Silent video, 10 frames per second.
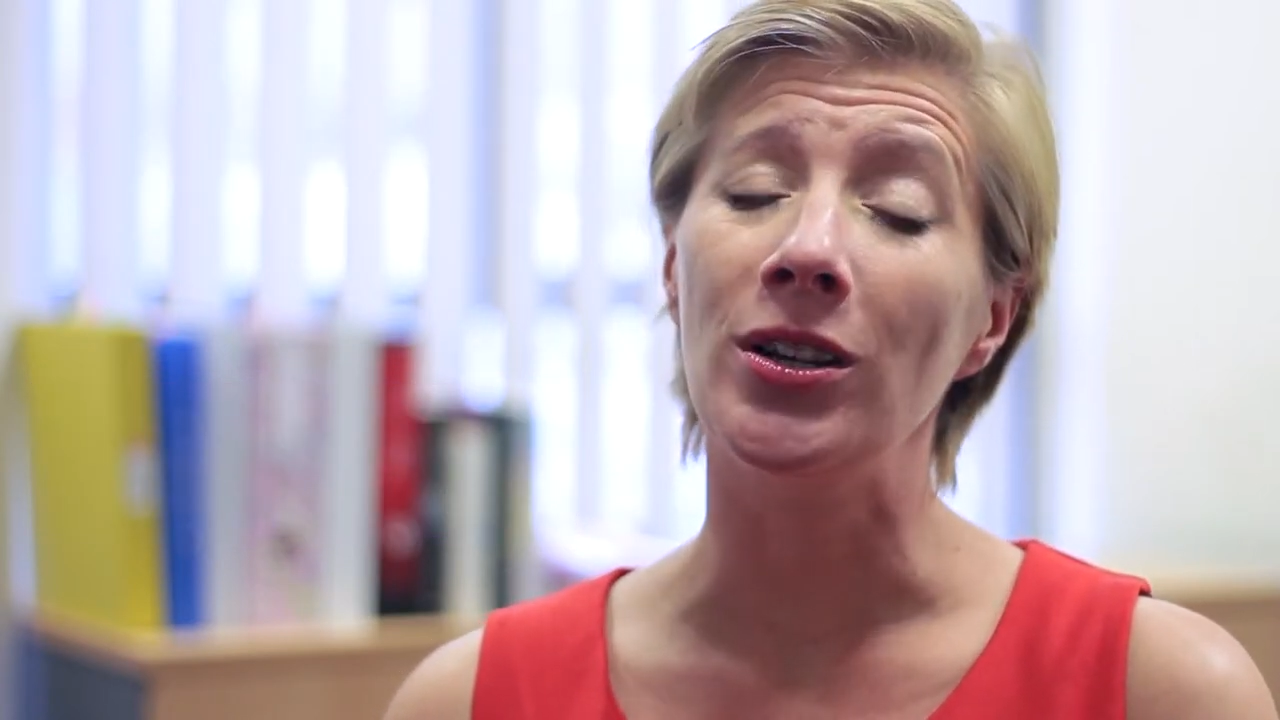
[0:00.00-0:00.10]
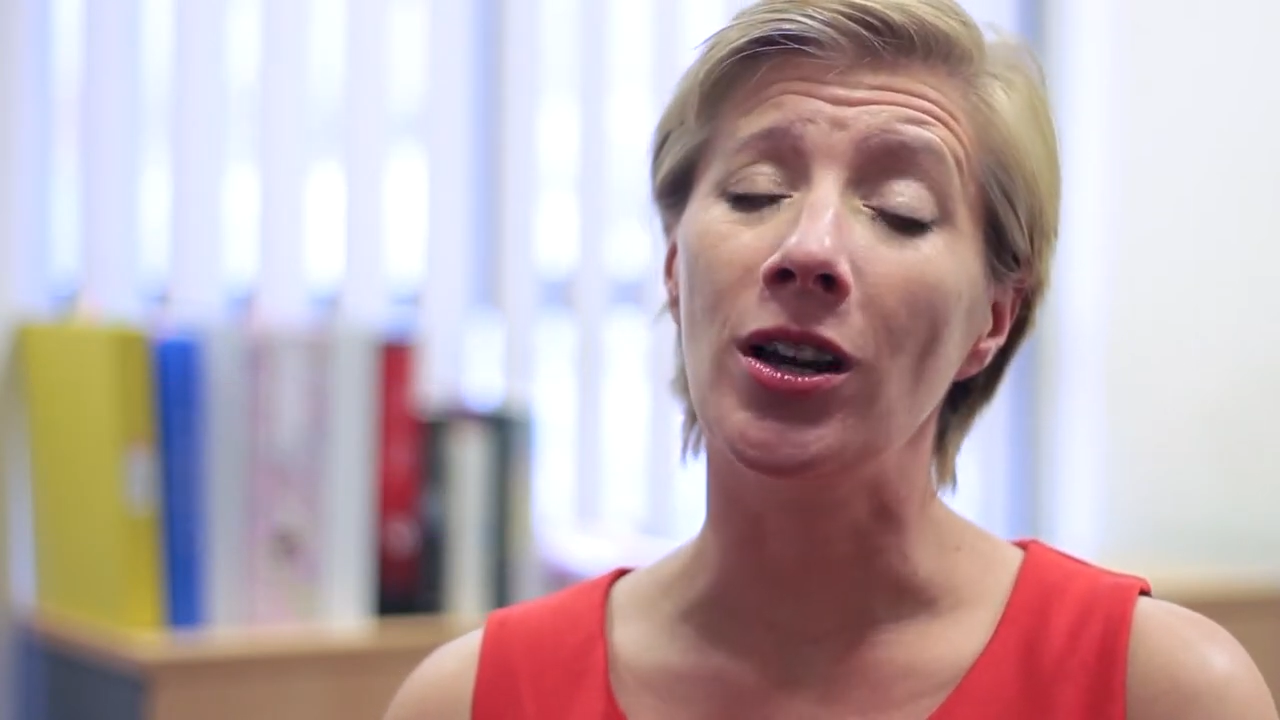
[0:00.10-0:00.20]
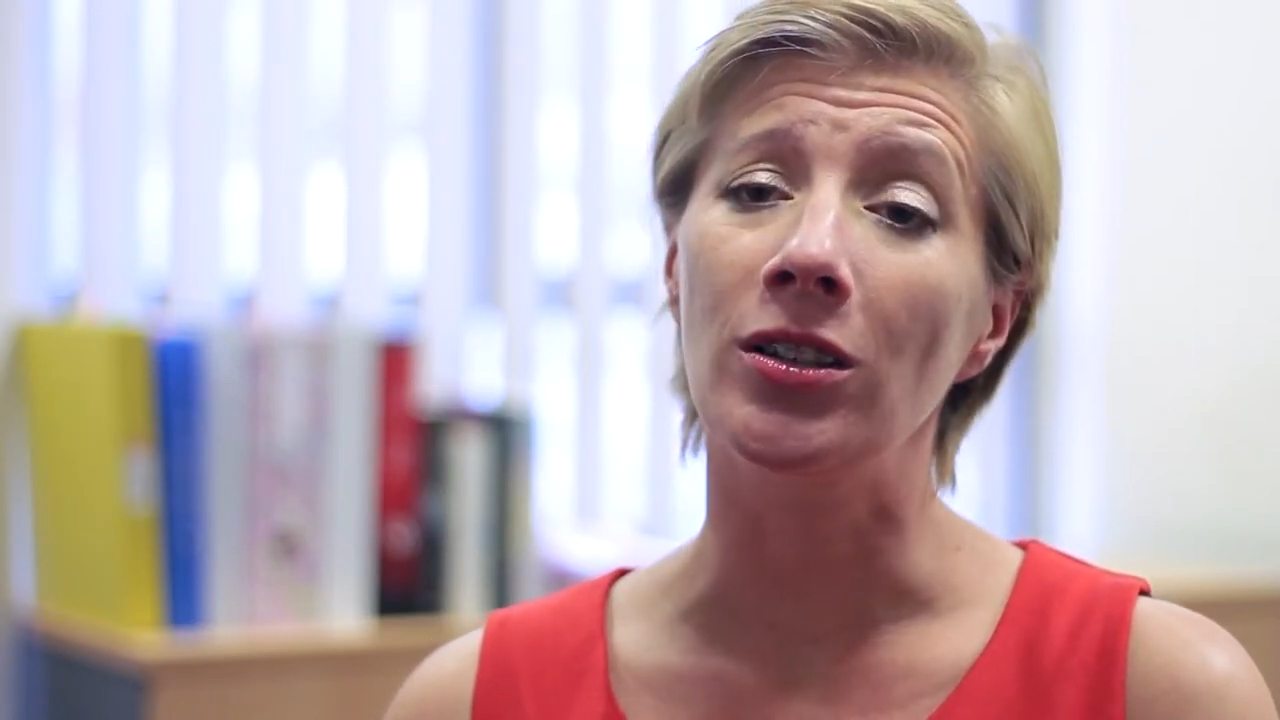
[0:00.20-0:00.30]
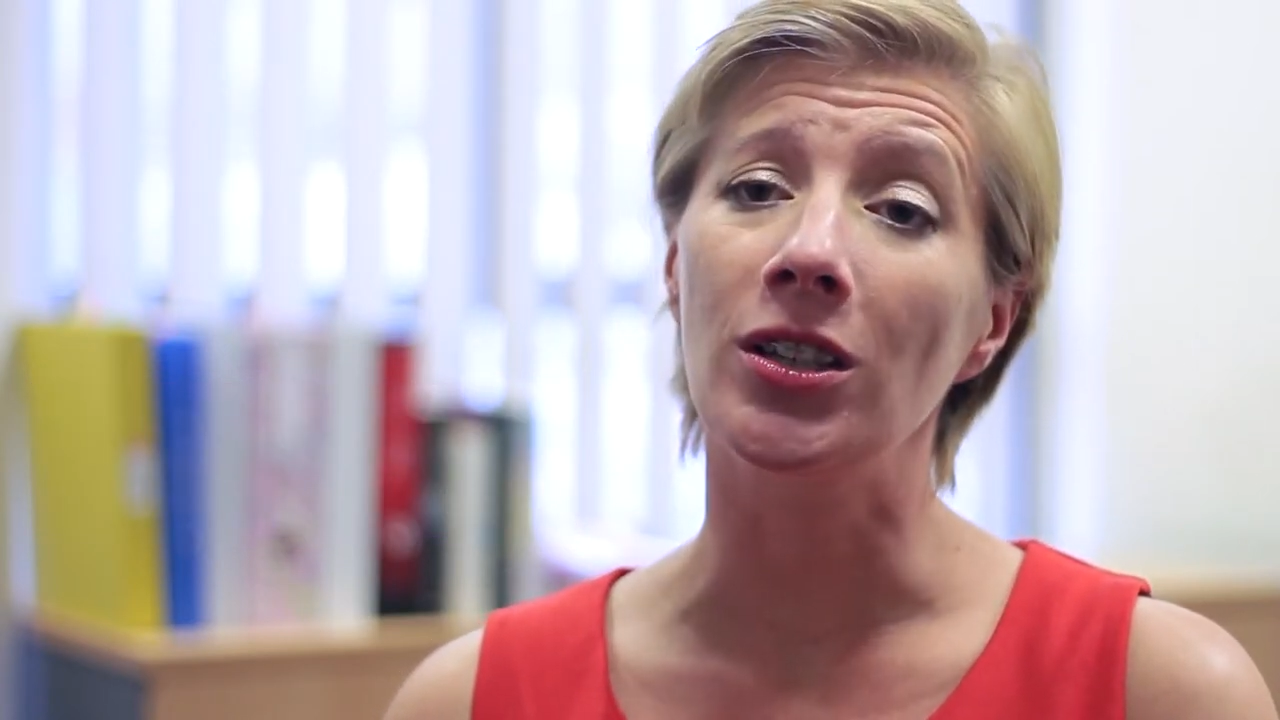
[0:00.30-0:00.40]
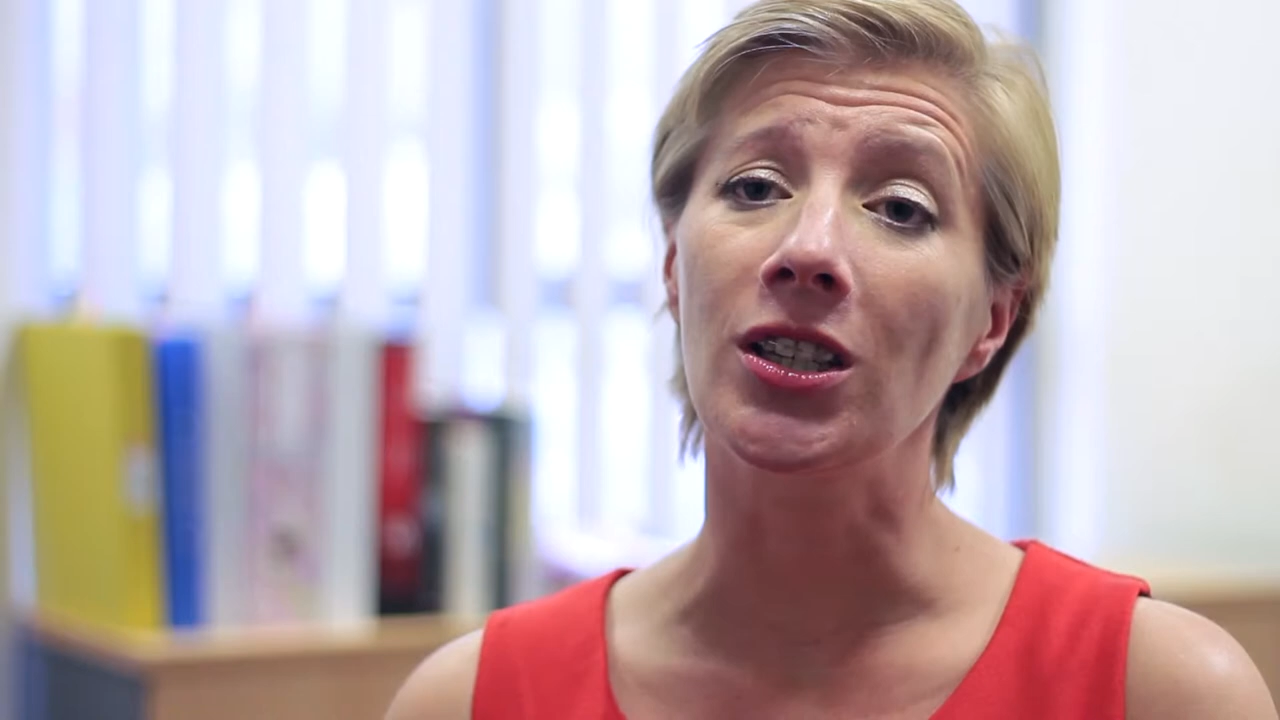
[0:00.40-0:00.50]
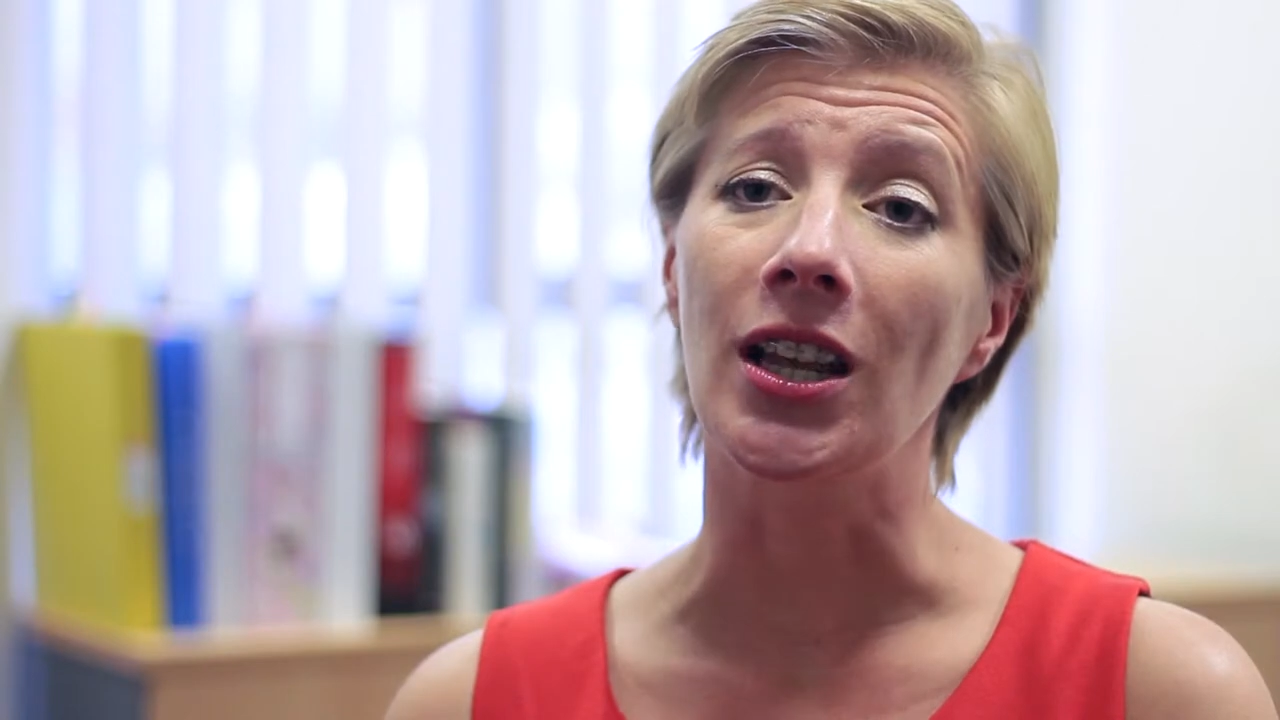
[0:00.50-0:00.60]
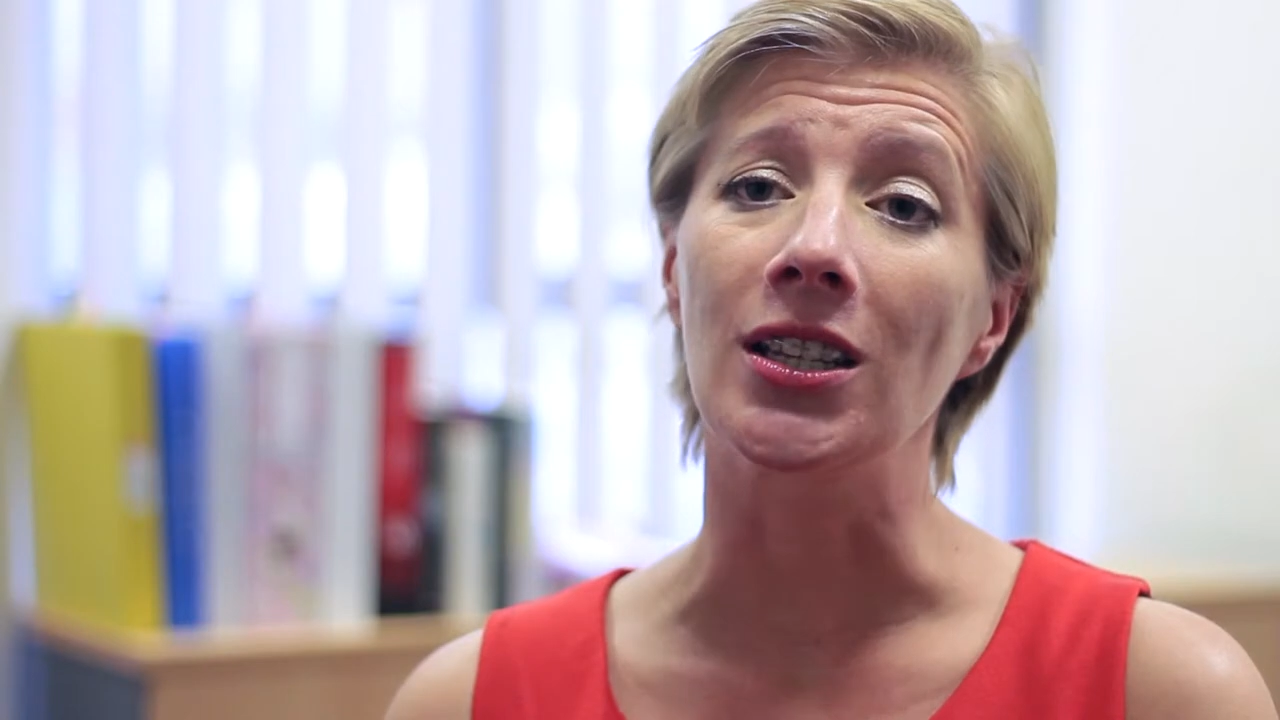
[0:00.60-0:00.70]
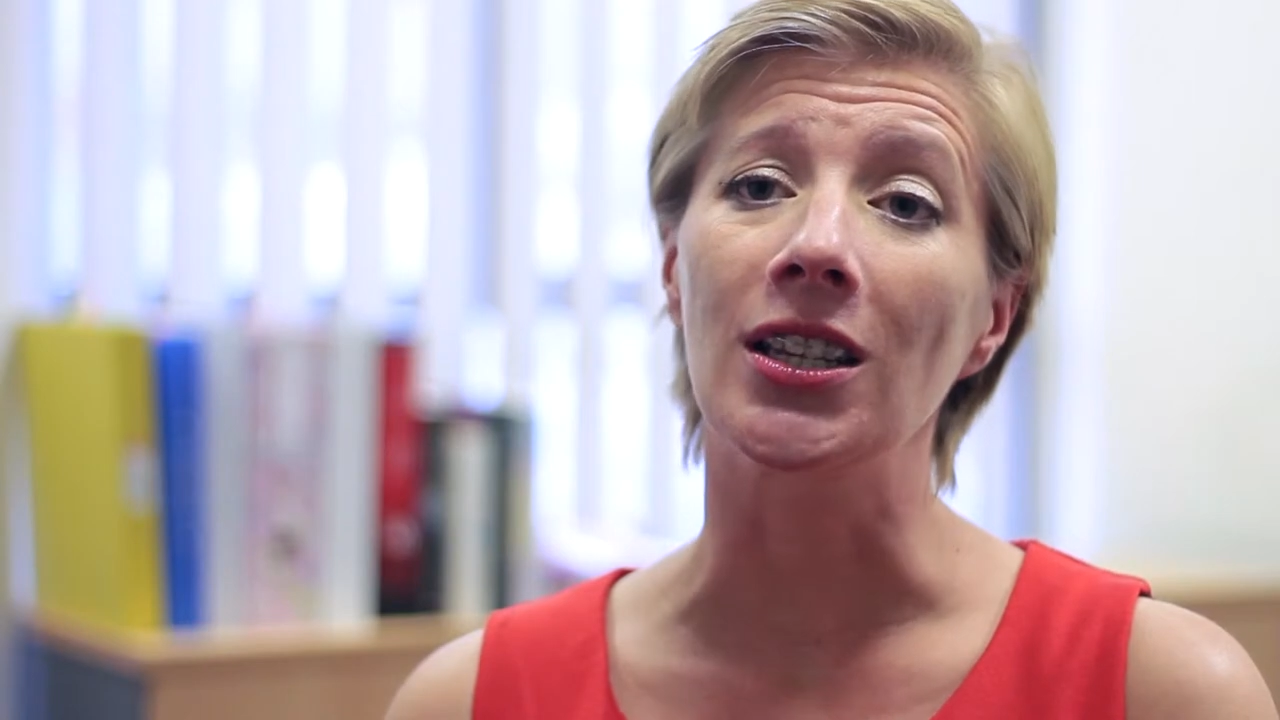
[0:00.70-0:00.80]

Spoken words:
understands